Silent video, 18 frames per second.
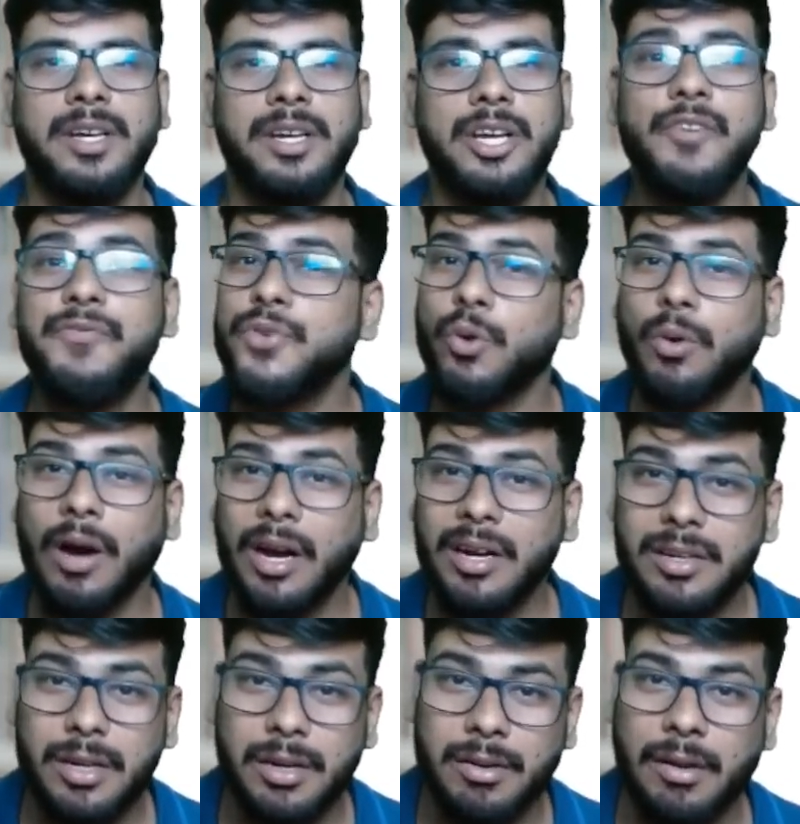If you
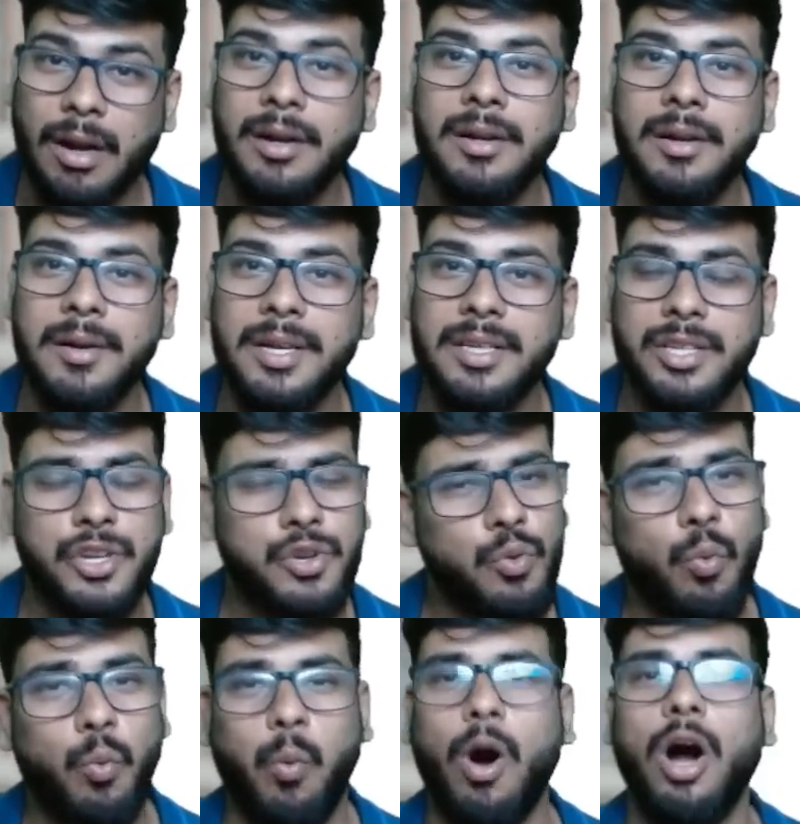can't run,
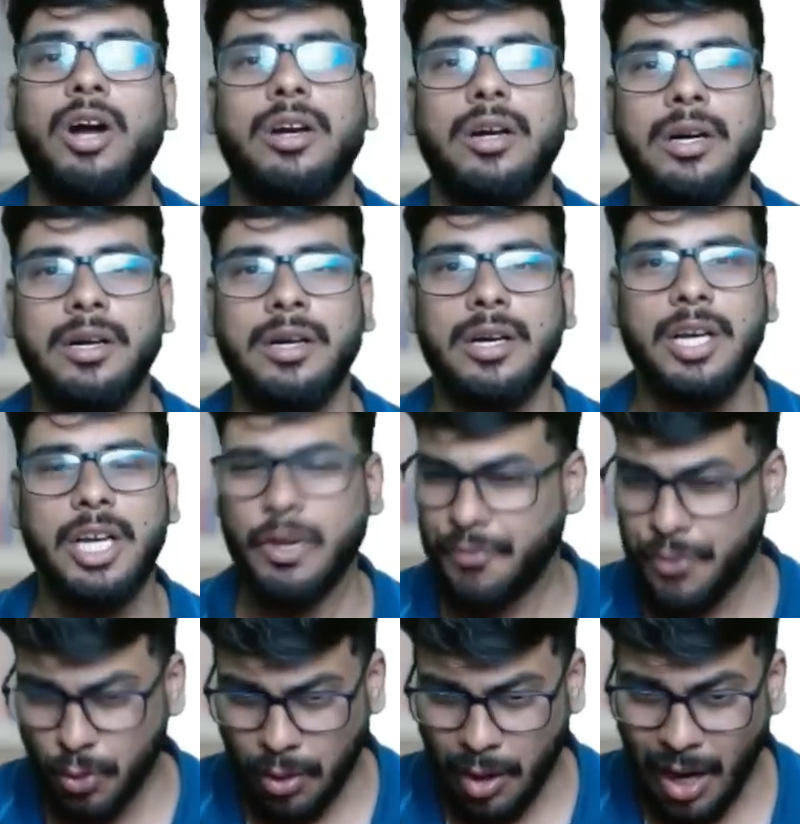you walk.
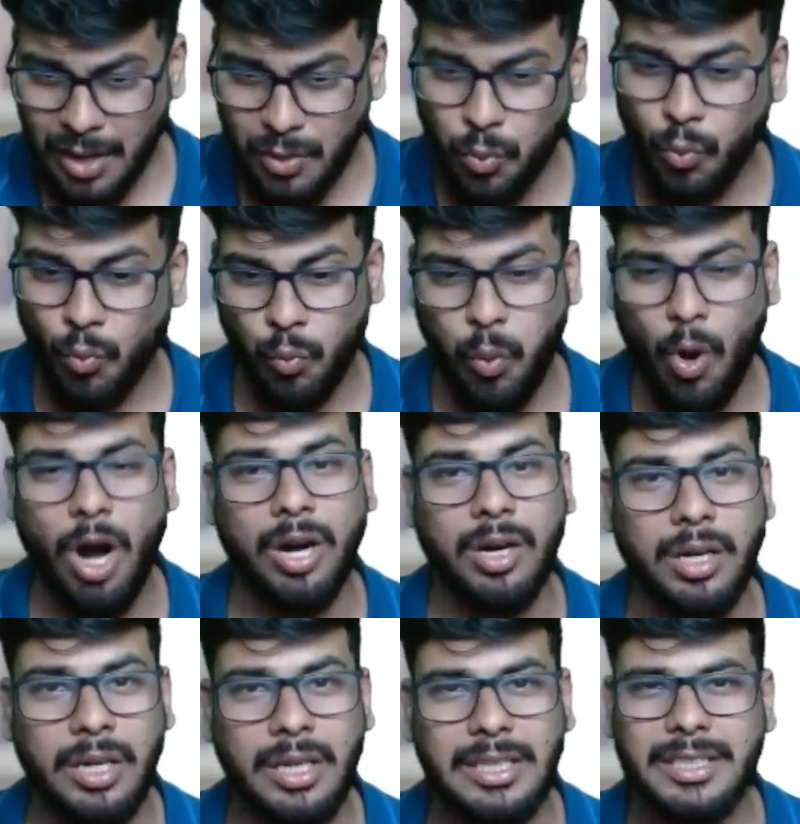If you can't
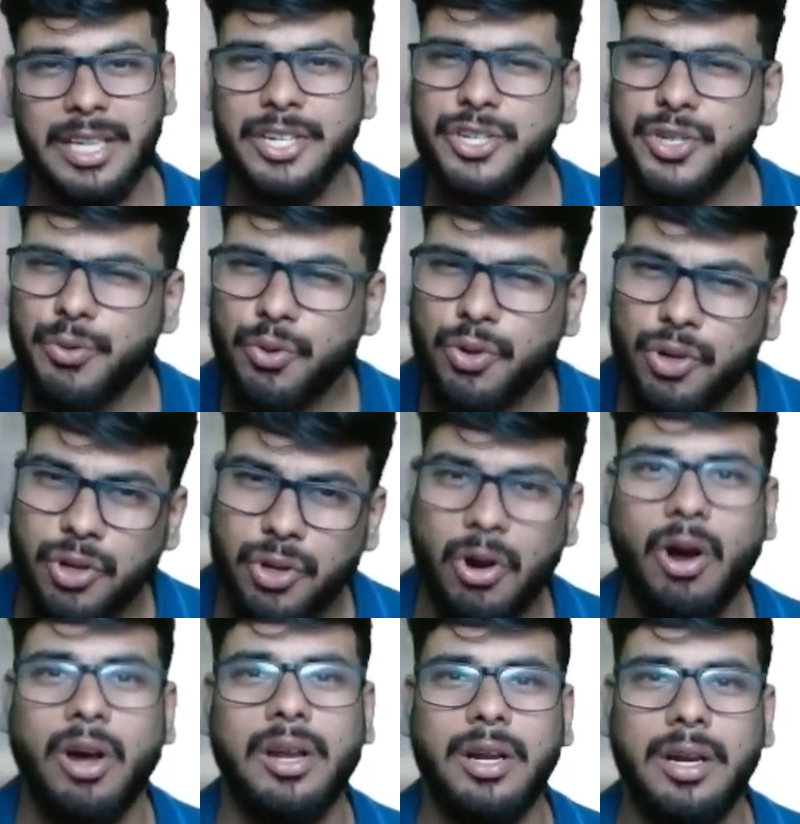walk, then you
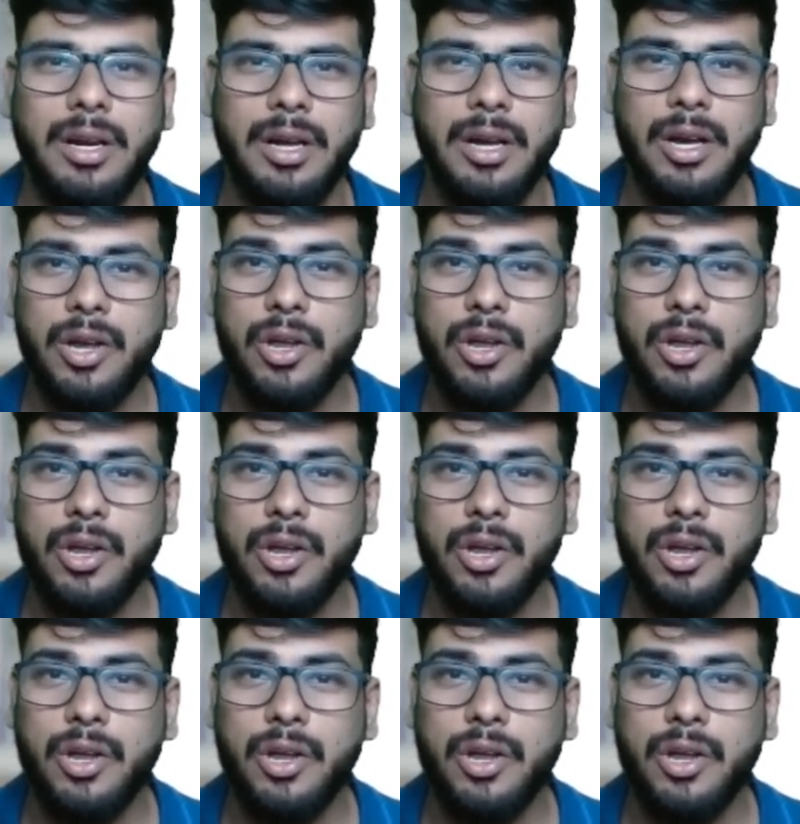crawl.